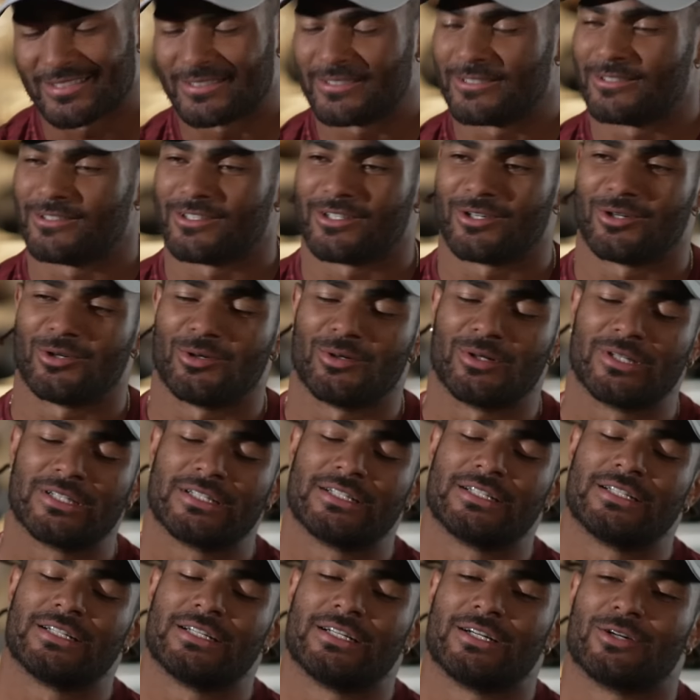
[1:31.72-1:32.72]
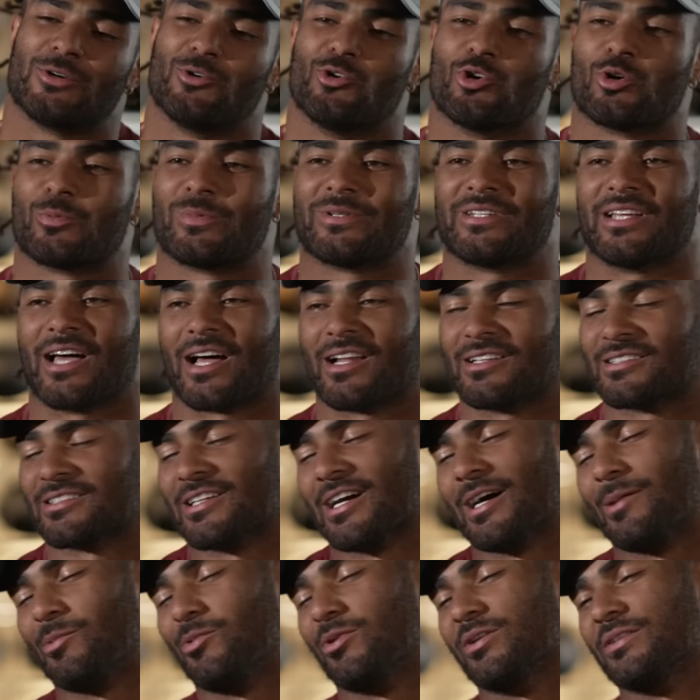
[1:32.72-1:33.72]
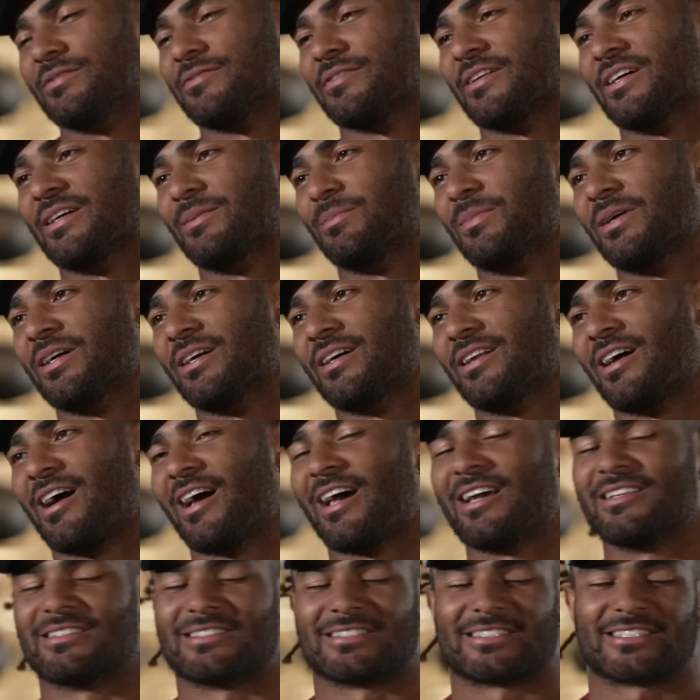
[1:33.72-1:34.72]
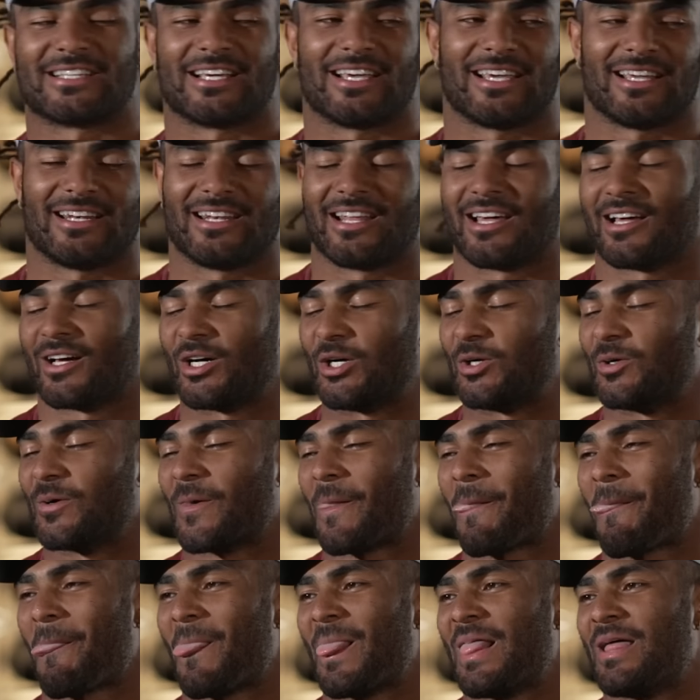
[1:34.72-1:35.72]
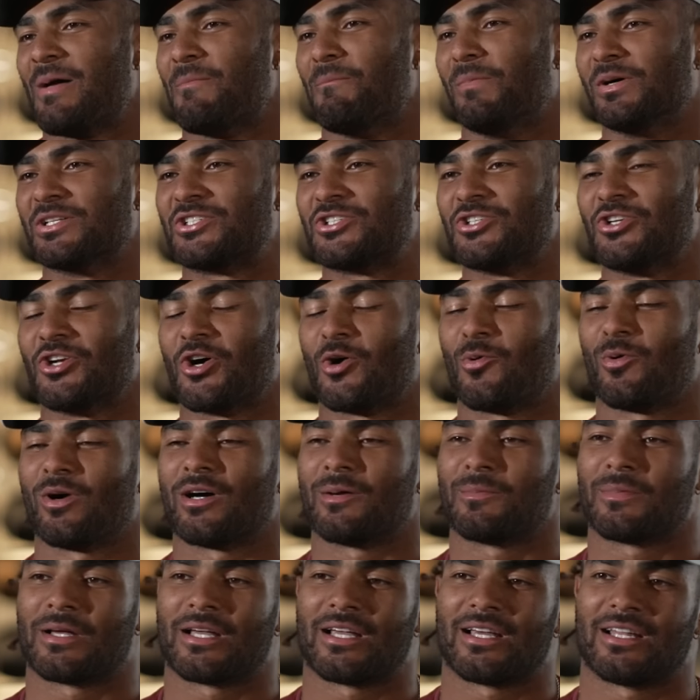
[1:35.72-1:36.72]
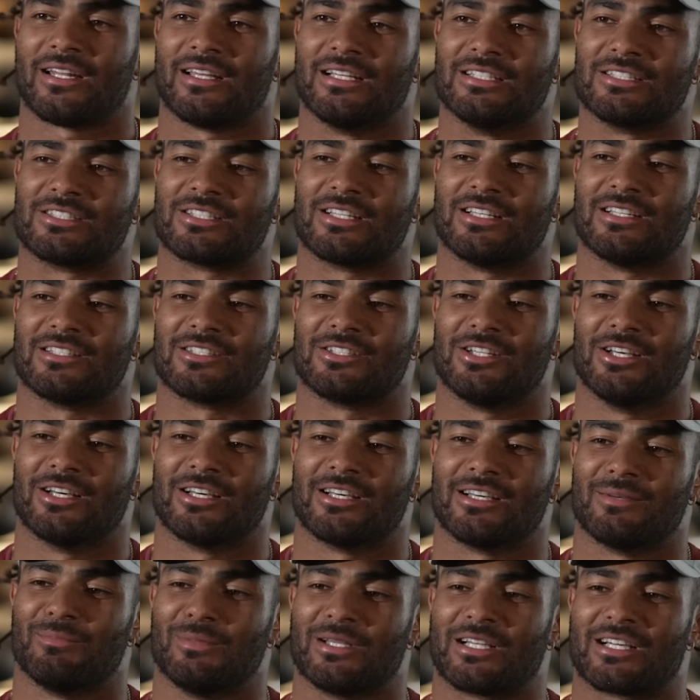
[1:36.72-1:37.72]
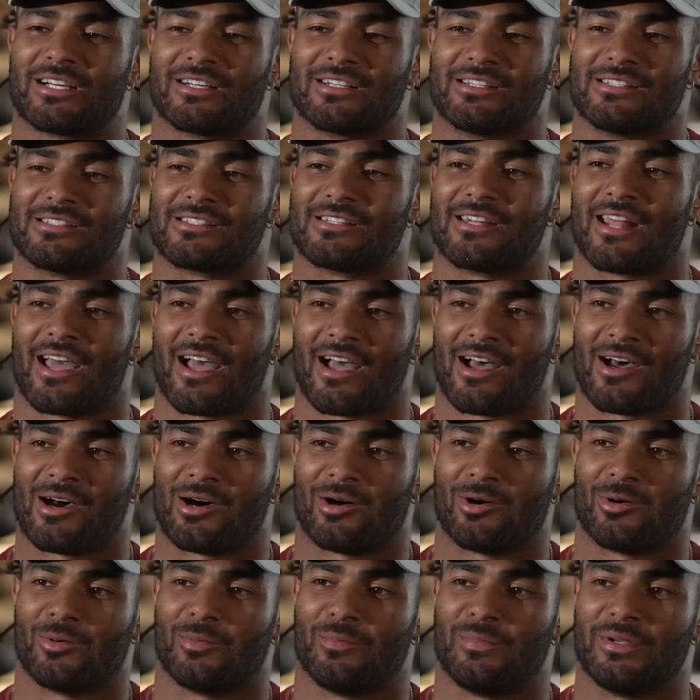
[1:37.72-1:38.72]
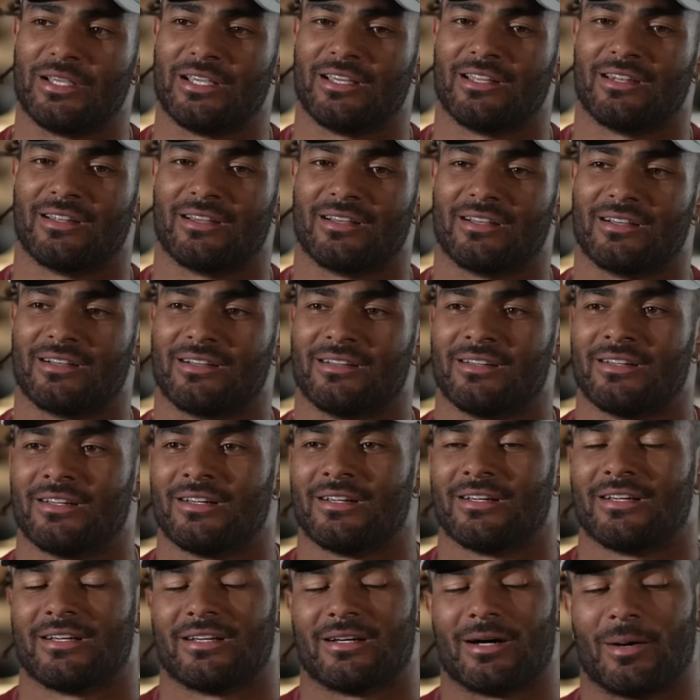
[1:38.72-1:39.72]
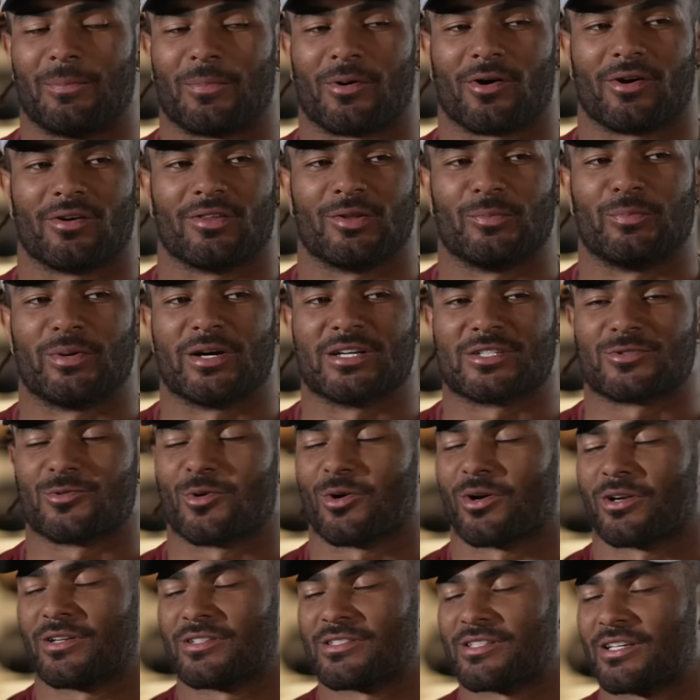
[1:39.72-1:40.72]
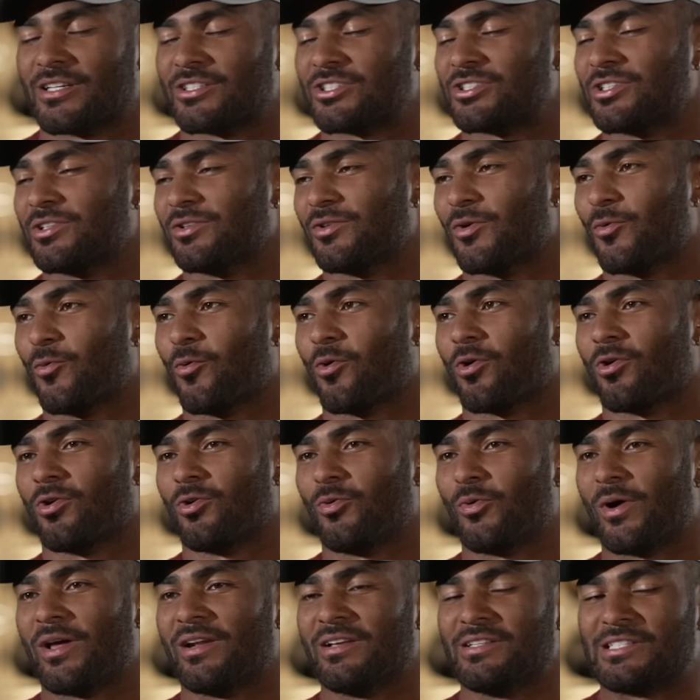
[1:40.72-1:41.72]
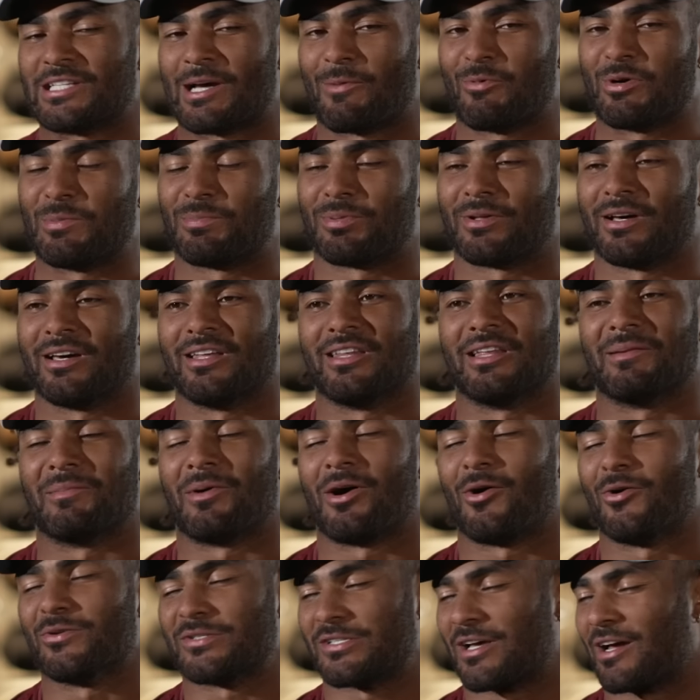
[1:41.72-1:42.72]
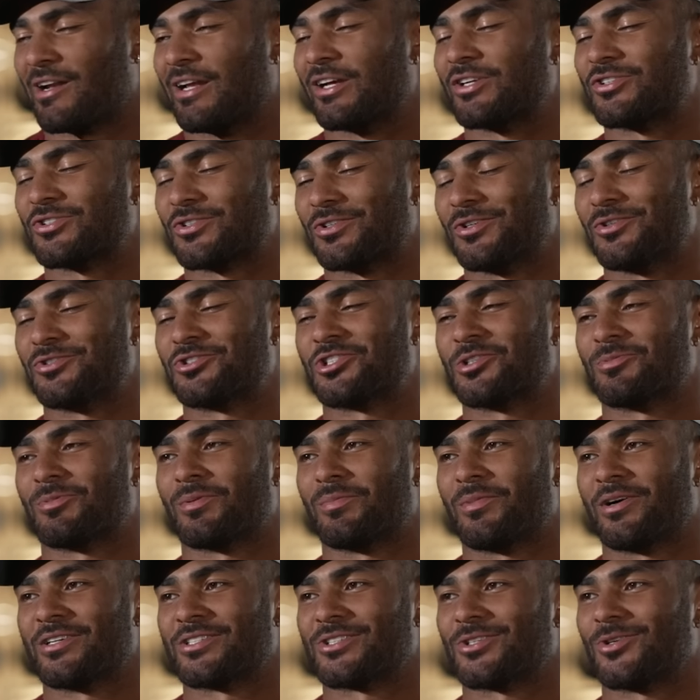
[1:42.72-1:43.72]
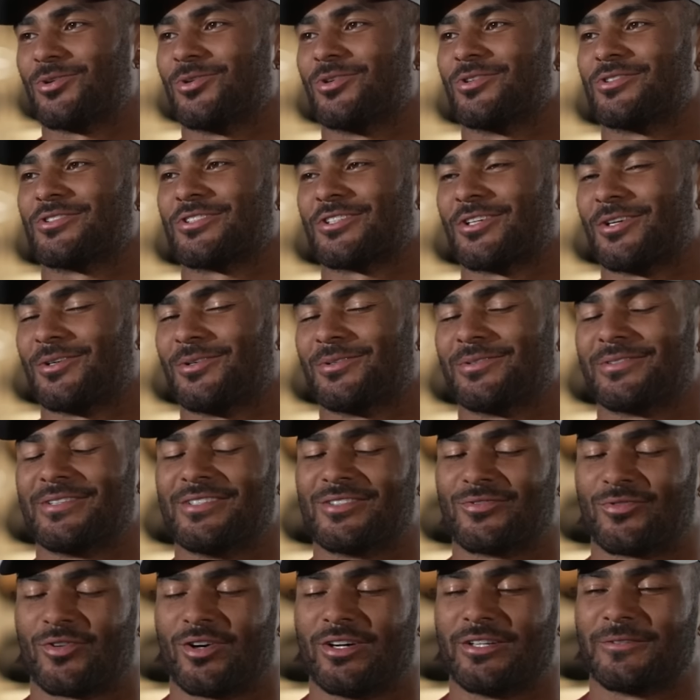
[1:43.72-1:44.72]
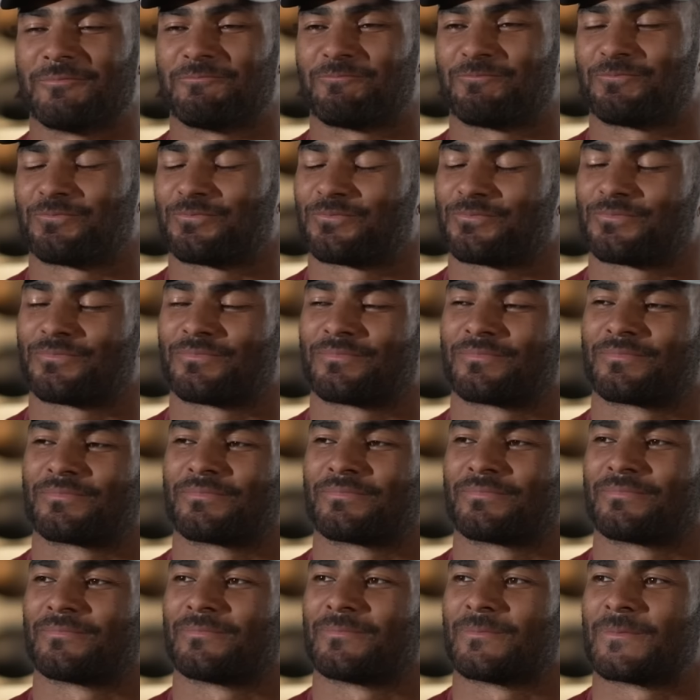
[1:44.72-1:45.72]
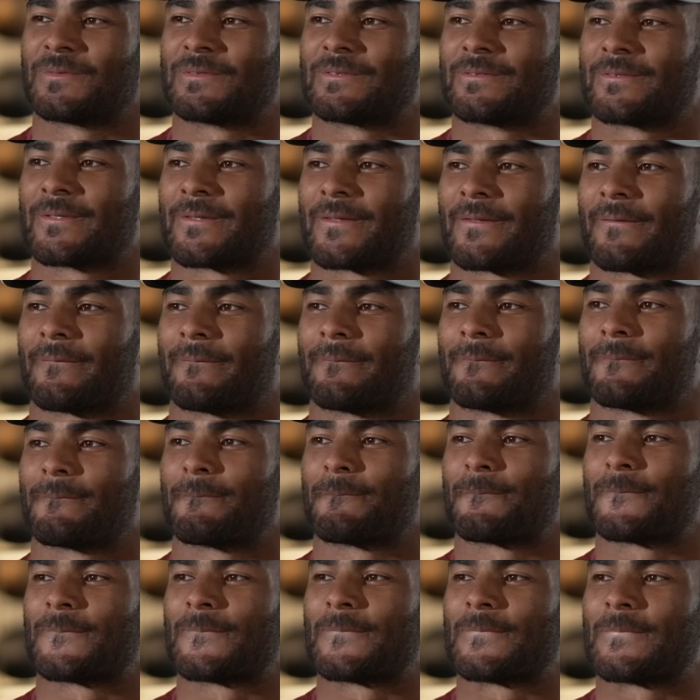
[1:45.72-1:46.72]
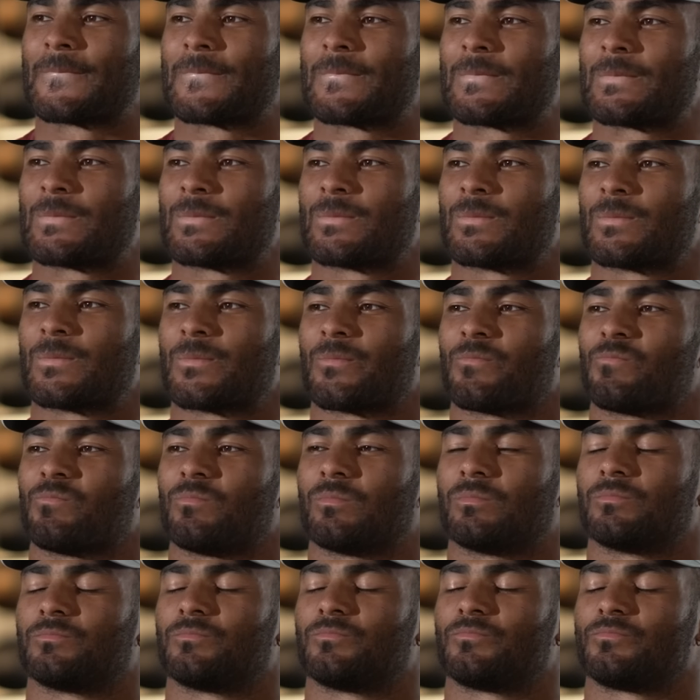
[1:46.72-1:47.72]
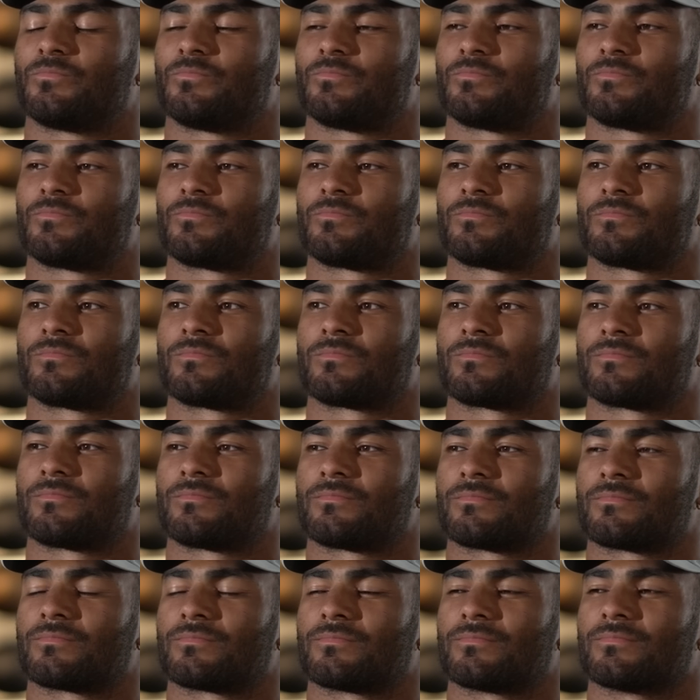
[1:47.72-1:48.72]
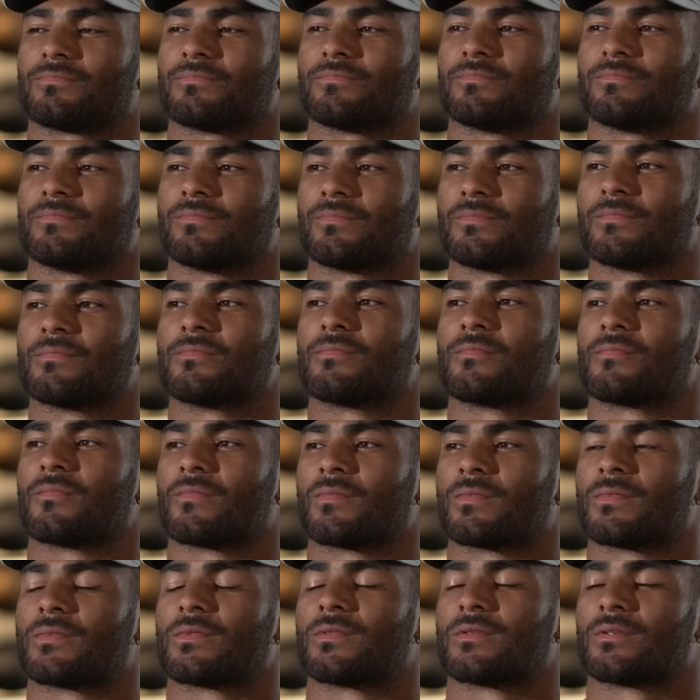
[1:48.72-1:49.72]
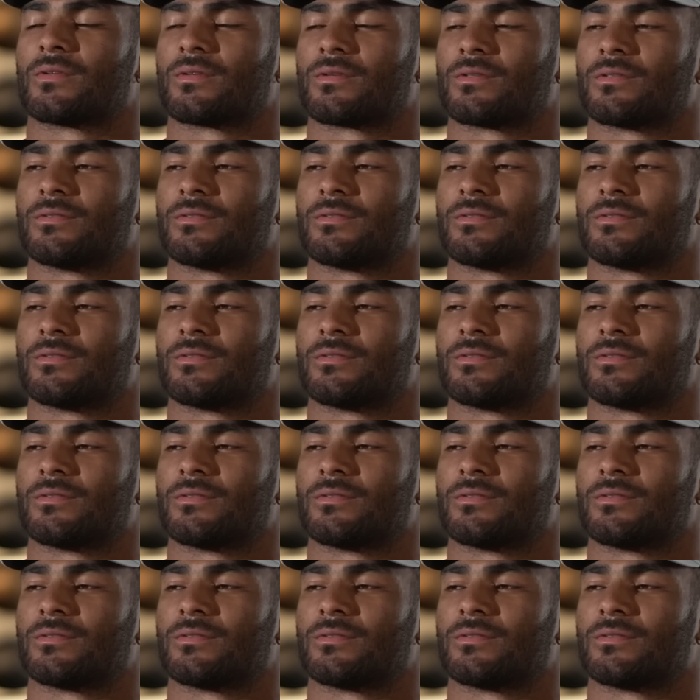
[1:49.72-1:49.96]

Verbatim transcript: You know, grew up a Dallas Cowboy fan, man. I hate to say it now. Wow, right. But you know what, man? It's, it's good because now being a a part of the best organization in the world. Anytime we play them, I always got an extra little chip on my shoulder, so it's fun. Do you think football gives, you kind of touched it from a young age, but as you go through your teenage years as well, does